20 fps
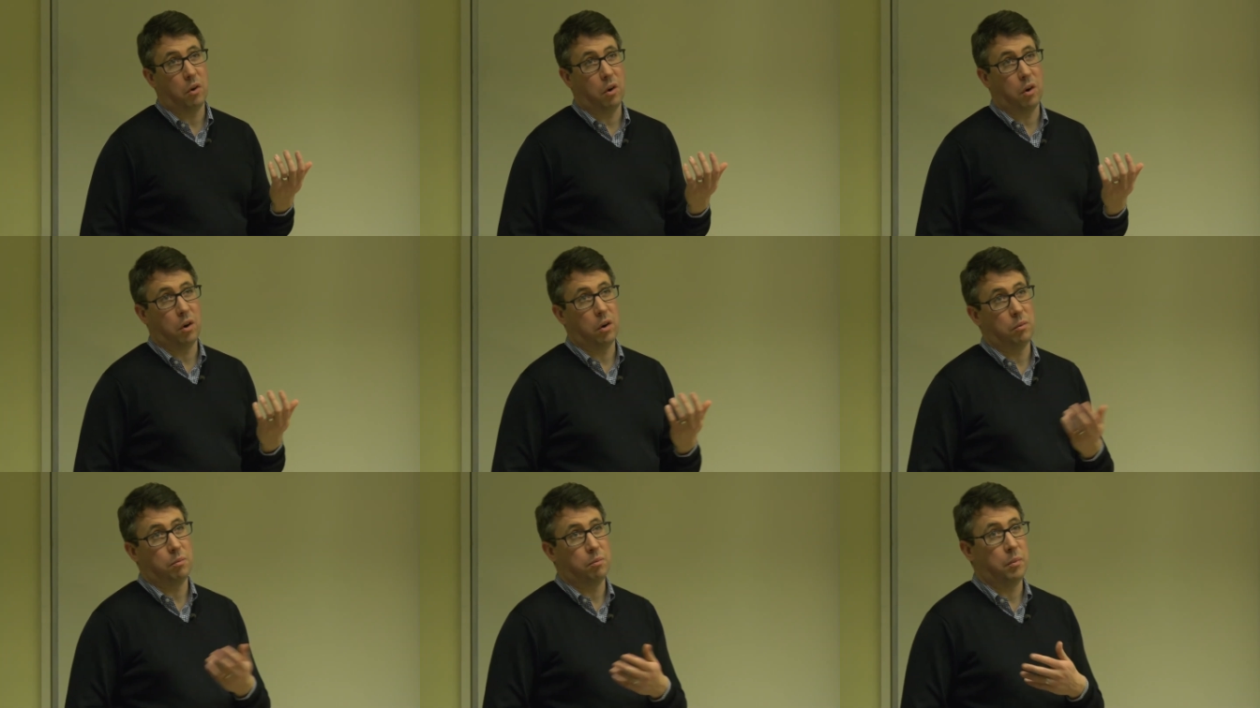
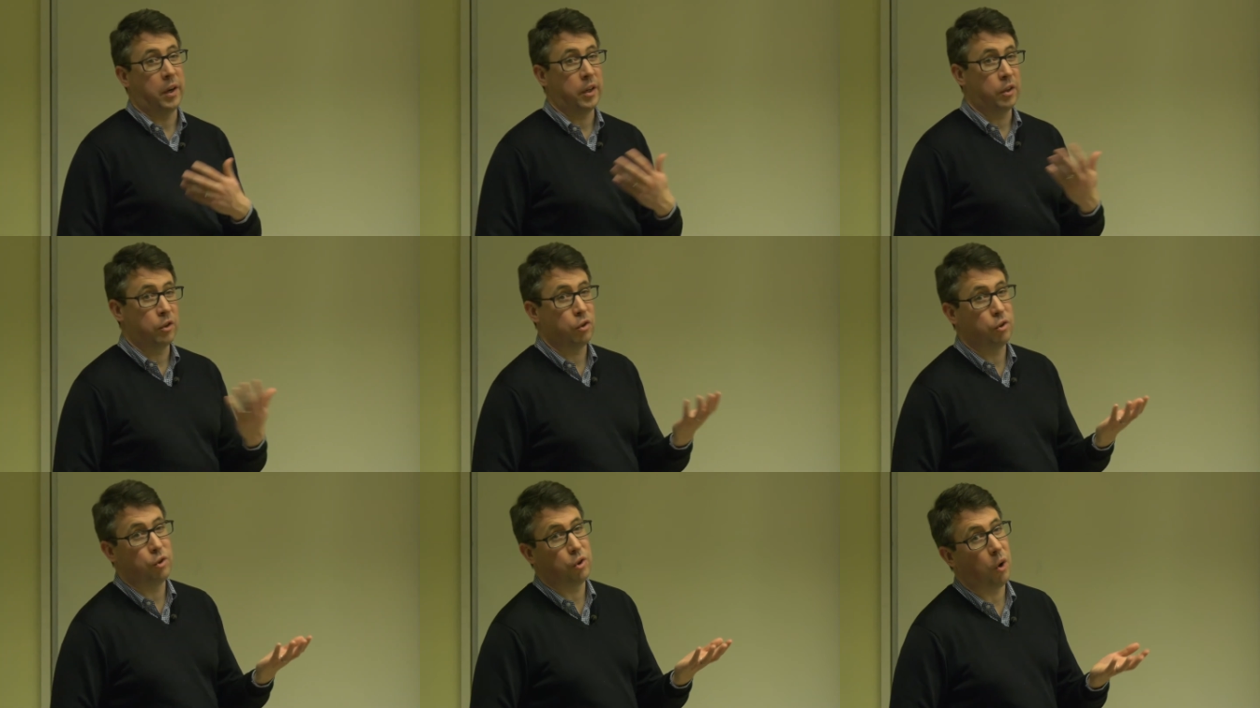So and
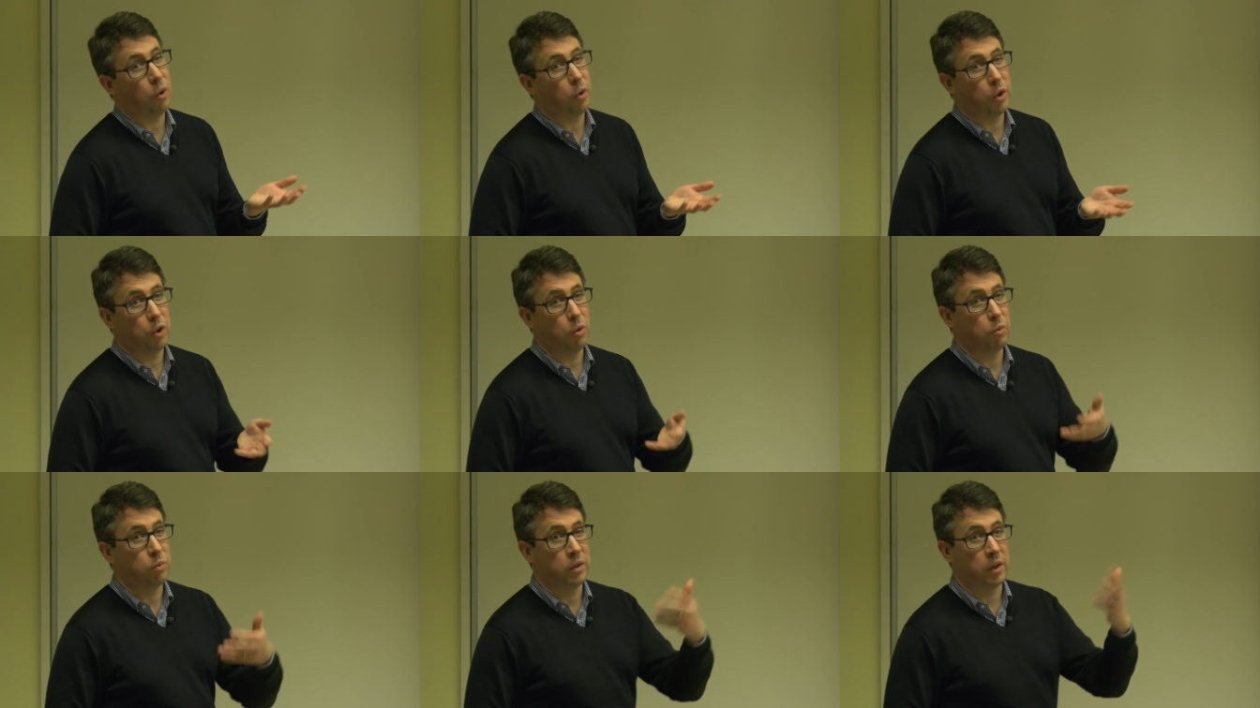who
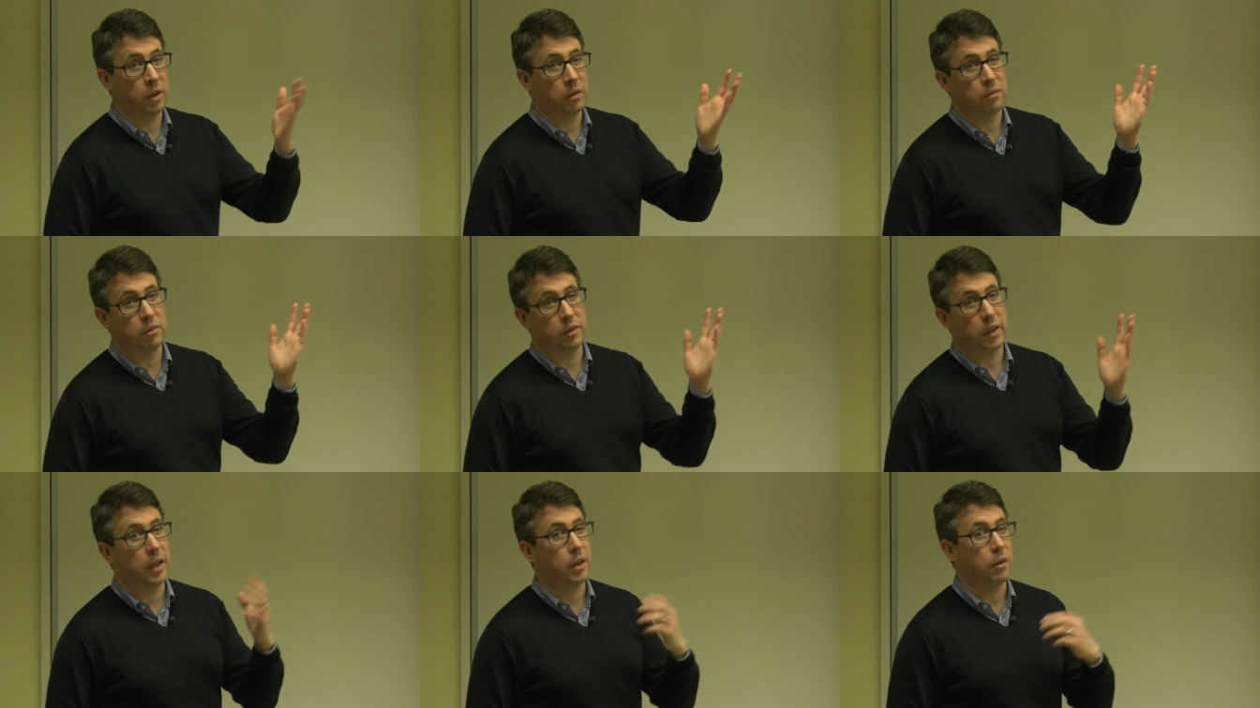still needs
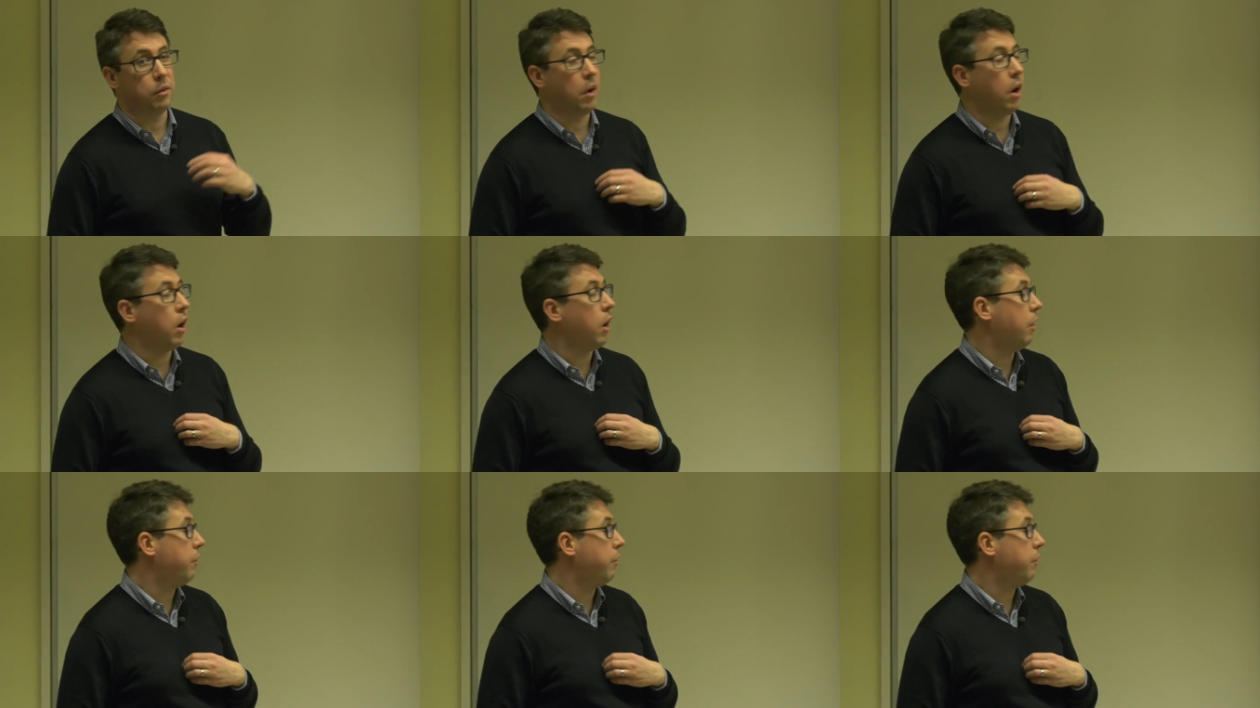help,